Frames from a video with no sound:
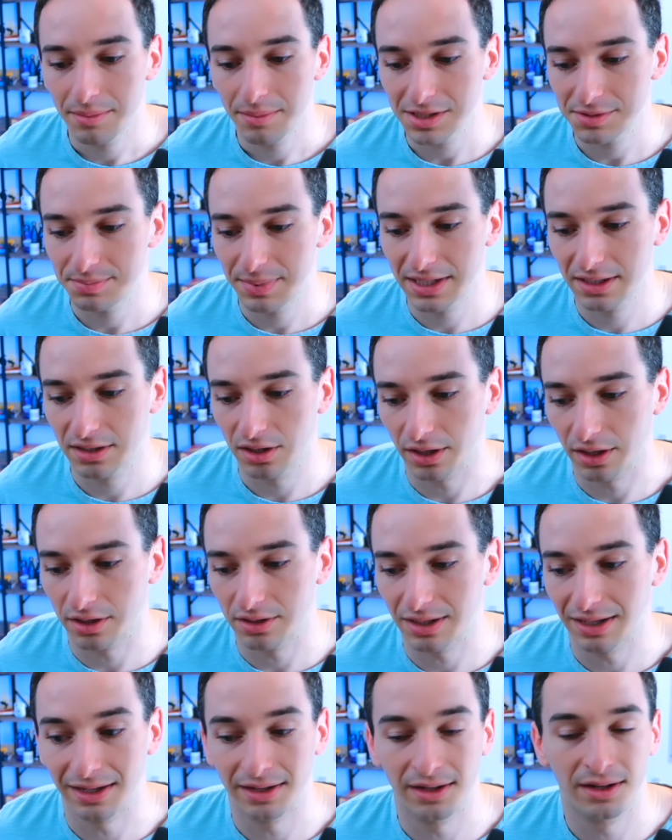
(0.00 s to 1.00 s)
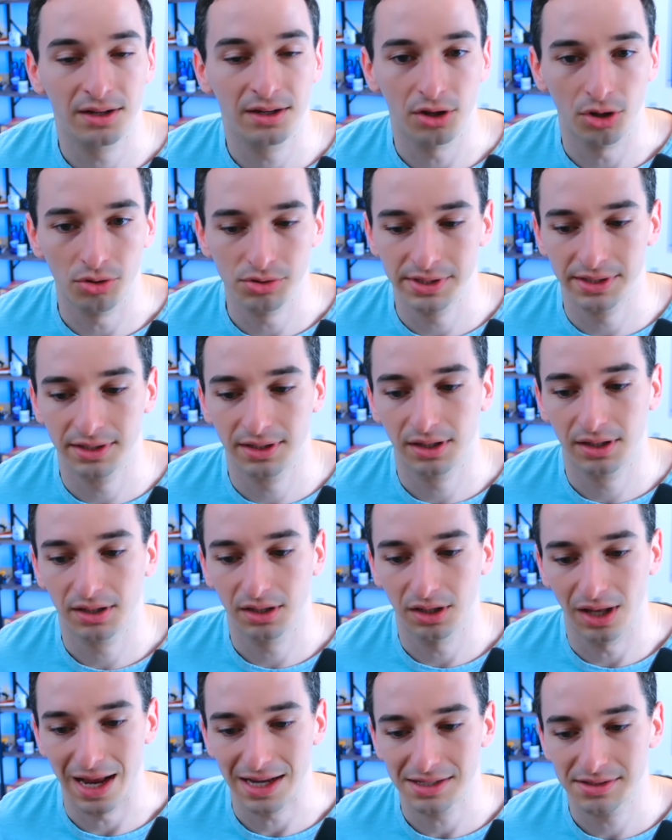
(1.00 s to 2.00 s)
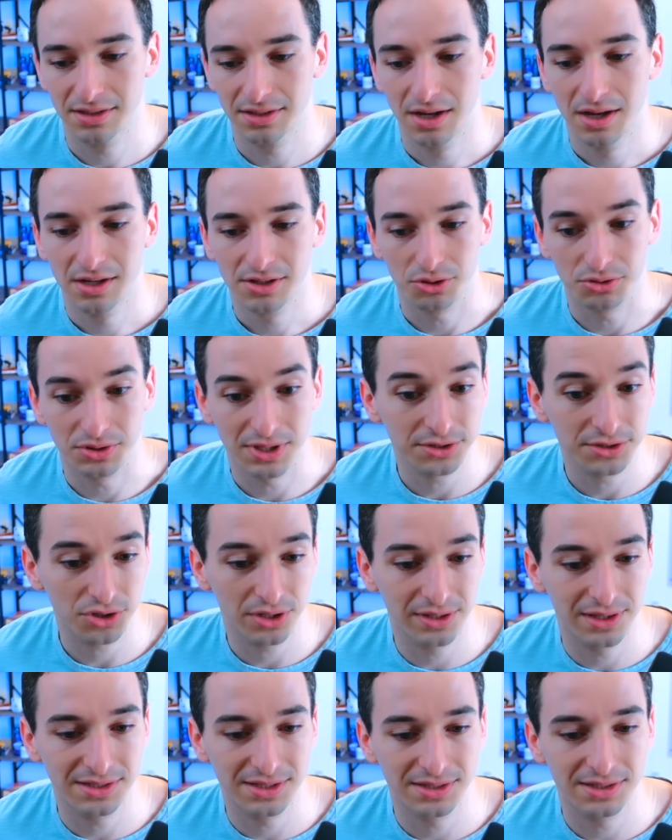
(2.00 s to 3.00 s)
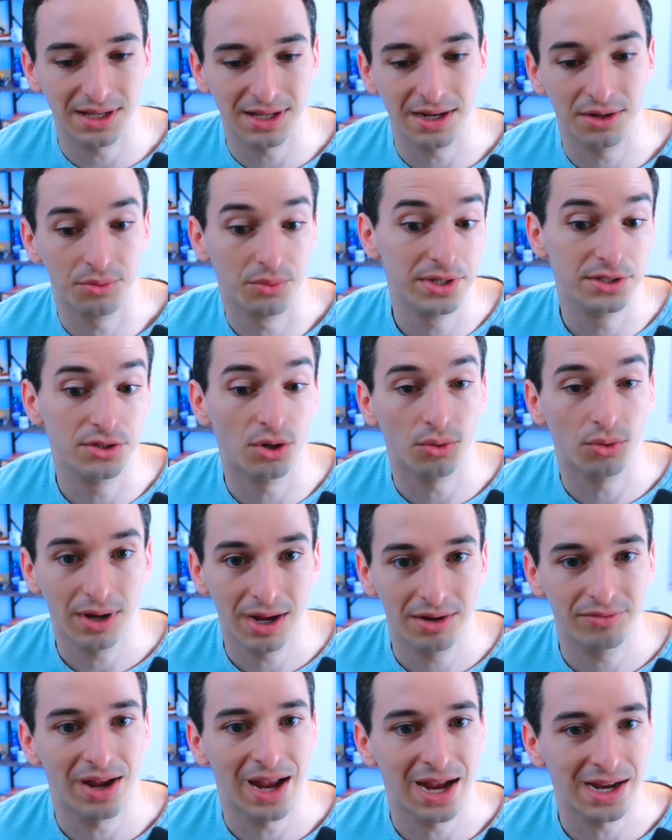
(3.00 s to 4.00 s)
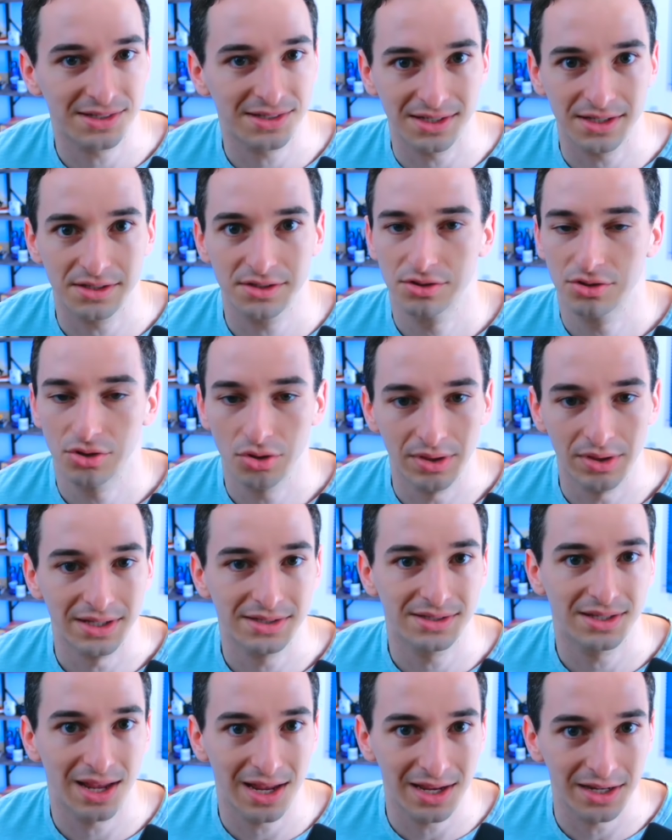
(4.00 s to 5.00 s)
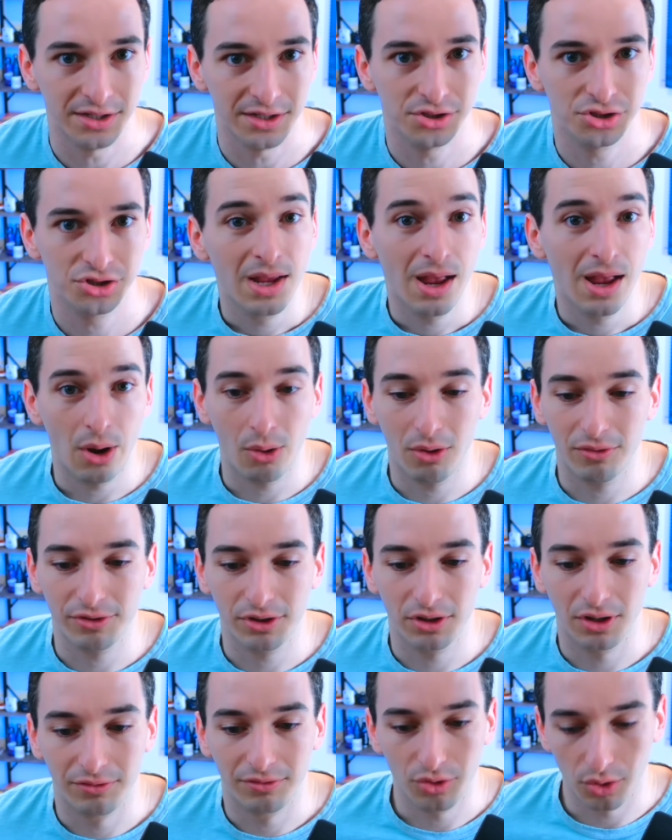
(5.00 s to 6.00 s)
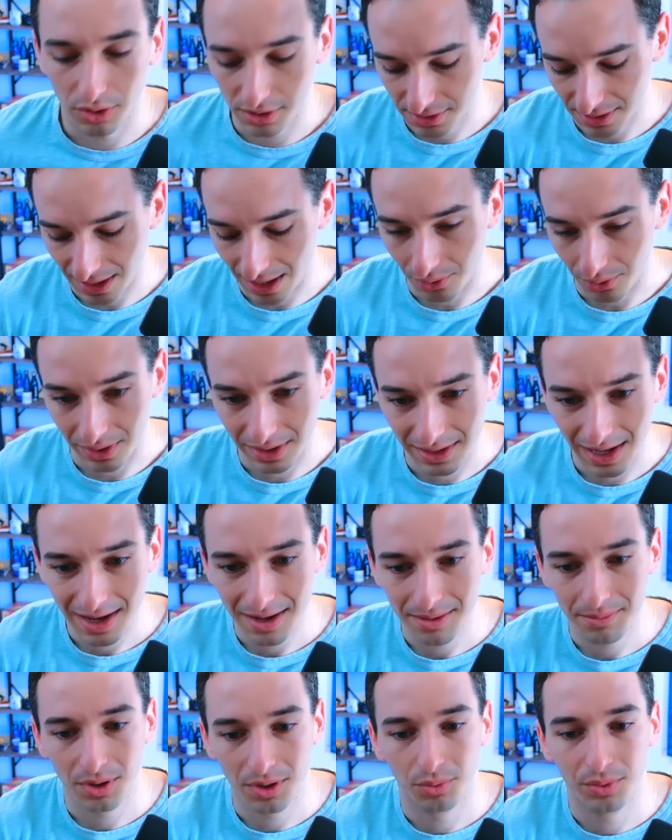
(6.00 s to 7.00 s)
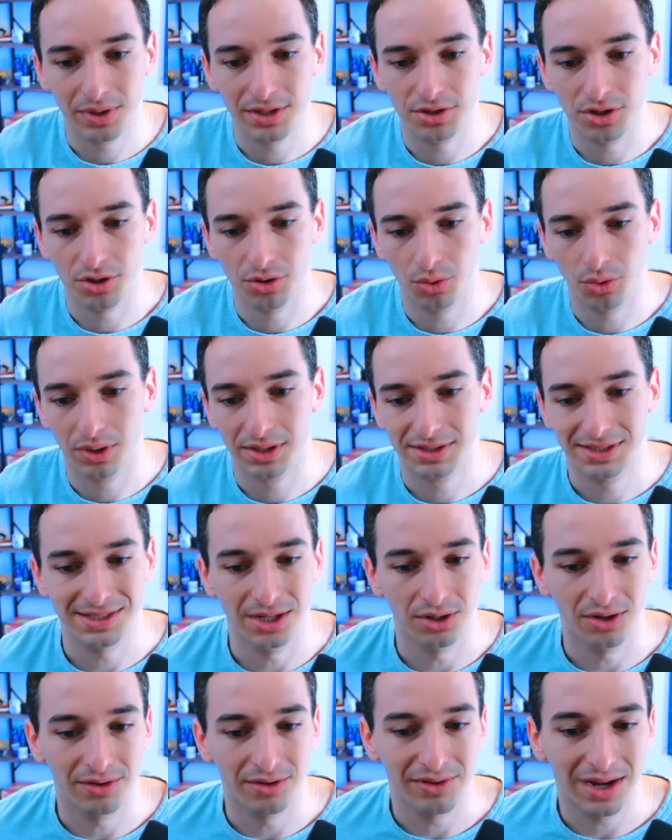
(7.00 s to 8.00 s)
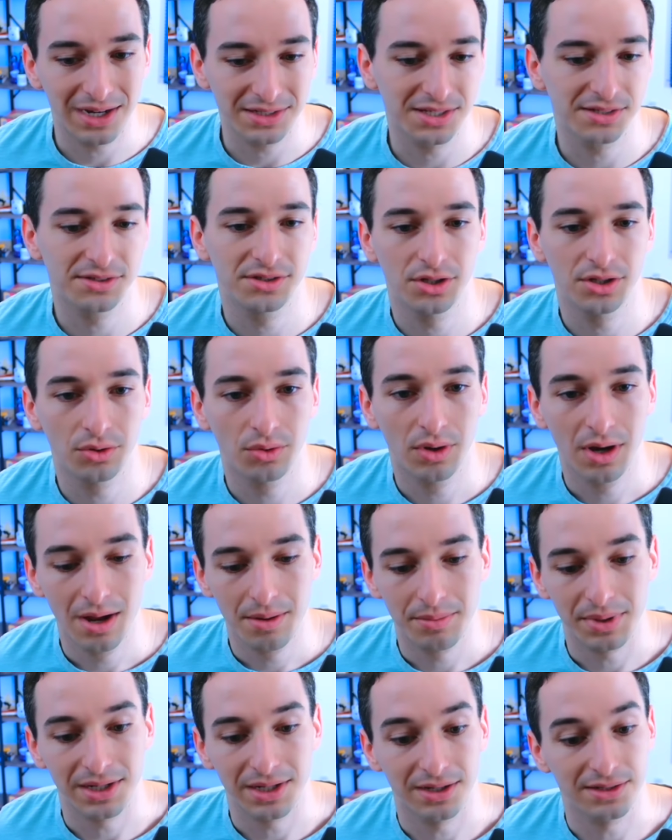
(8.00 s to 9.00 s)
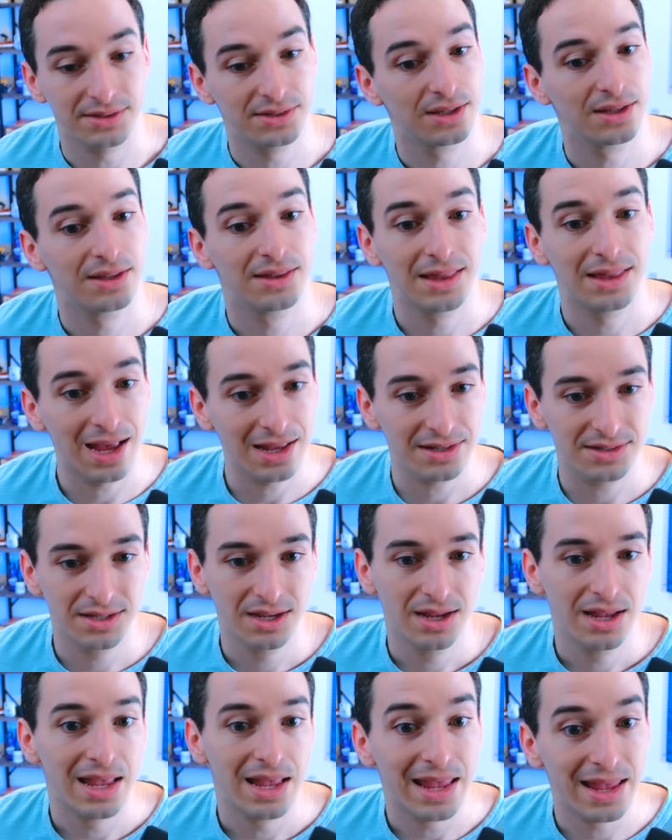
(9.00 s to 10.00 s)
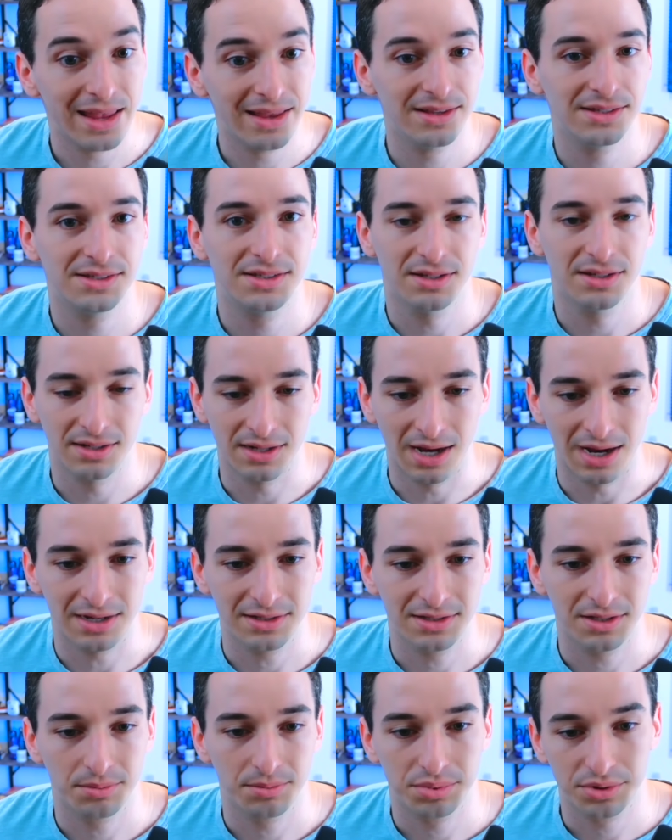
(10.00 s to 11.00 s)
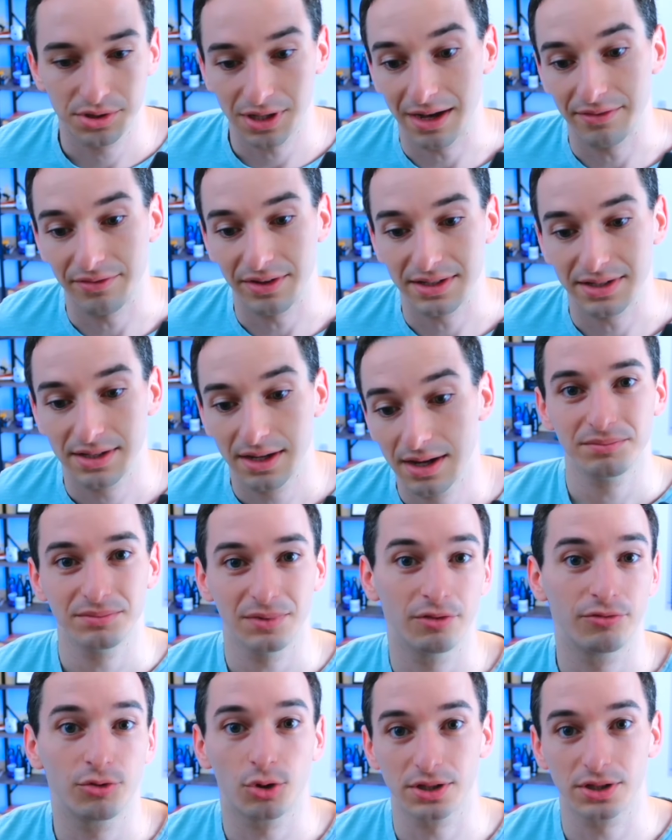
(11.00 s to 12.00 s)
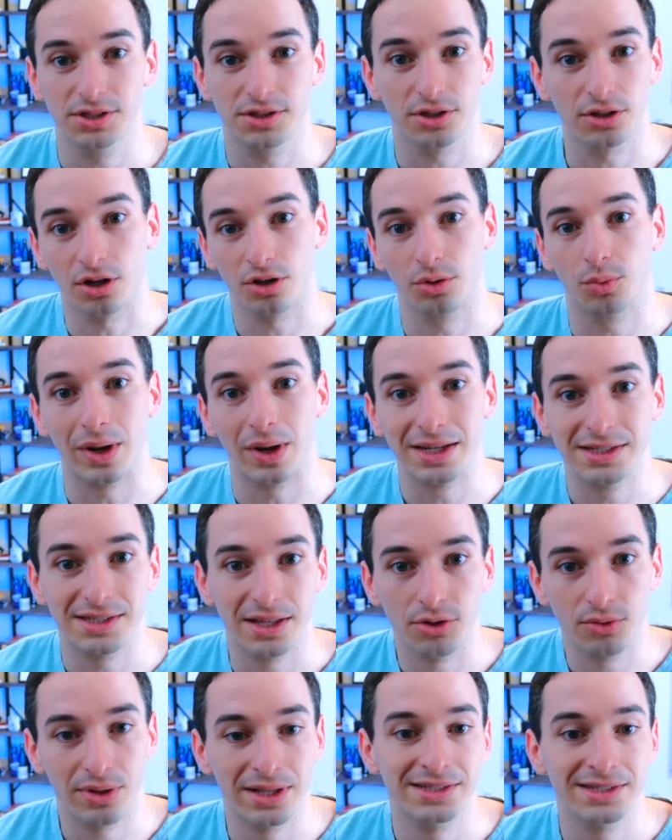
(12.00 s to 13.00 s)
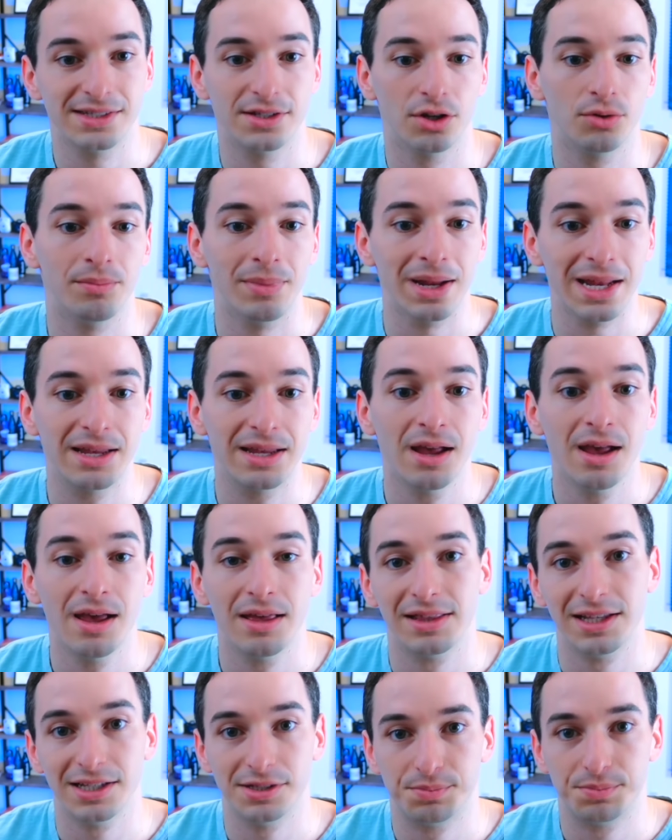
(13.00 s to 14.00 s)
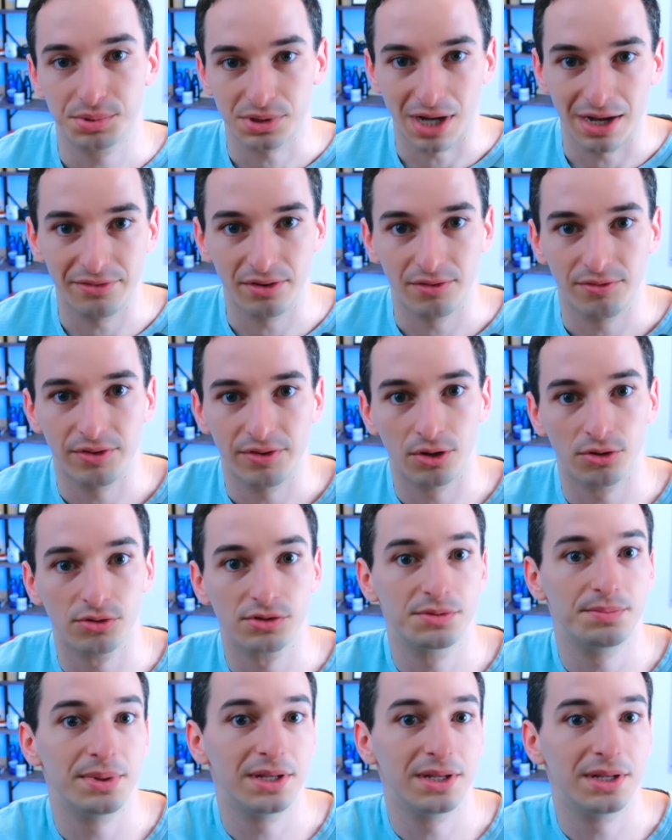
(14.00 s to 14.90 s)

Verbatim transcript: must be declared in an enclosing class. So essentially this is saying we don't have access to this age. However, of course, our name we do still have access to because that is not private. Now, of course, there are ways that you can still make these private fields